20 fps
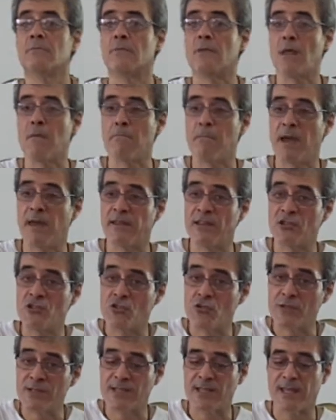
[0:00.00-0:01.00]
They managed
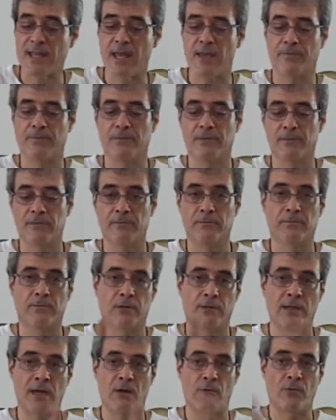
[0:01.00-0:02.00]
to escape.
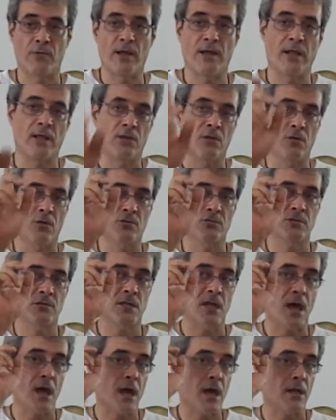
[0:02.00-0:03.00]
But now Relic knows
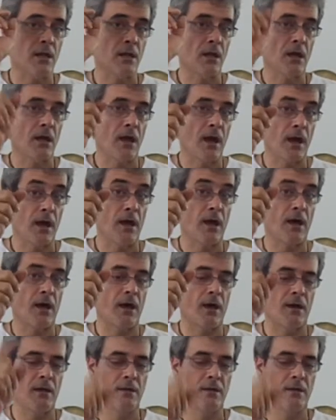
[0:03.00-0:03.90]
that uh,